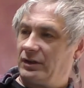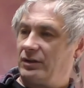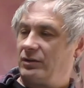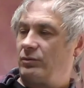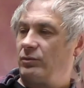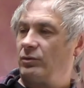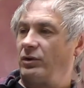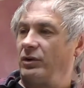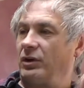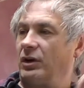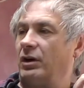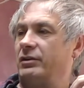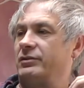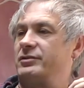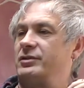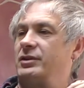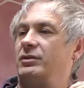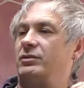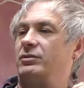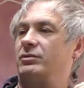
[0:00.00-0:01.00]
were
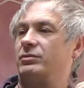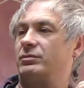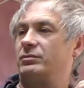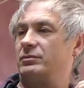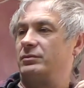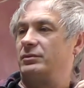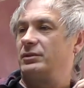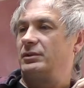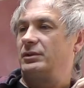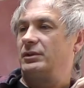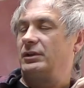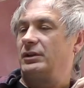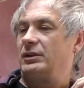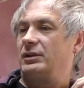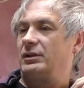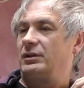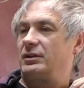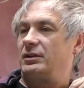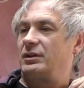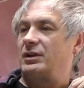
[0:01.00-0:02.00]
also
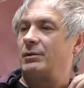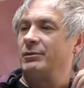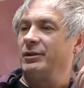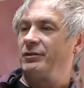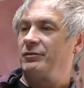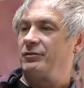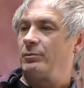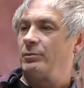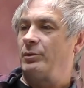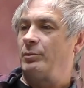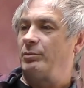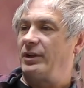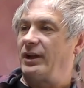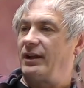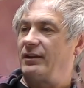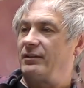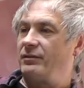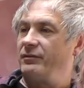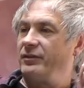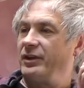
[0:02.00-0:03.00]
coming from a
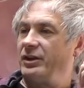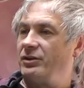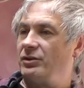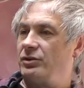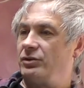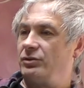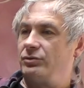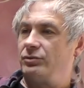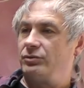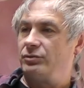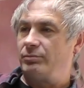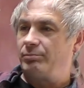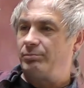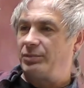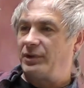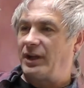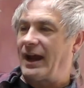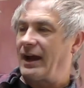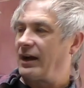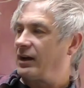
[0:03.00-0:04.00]
place of a new
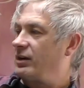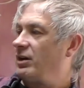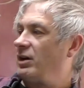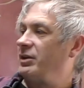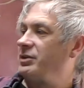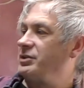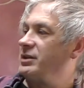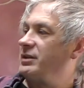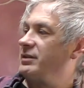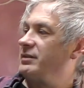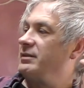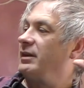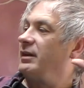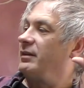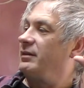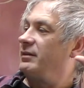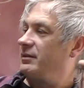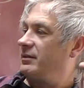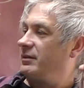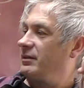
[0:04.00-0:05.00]
black
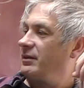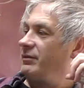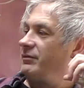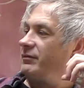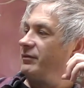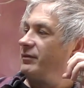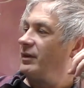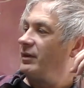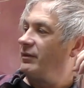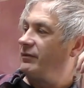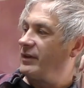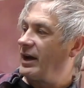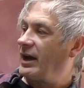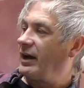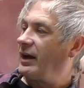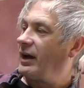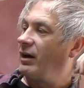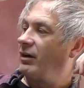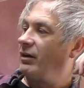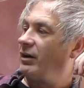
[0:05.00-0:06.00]
consciousness, of of that
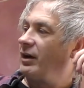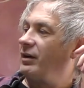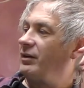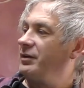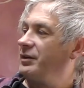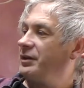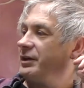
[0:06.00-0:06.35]
era,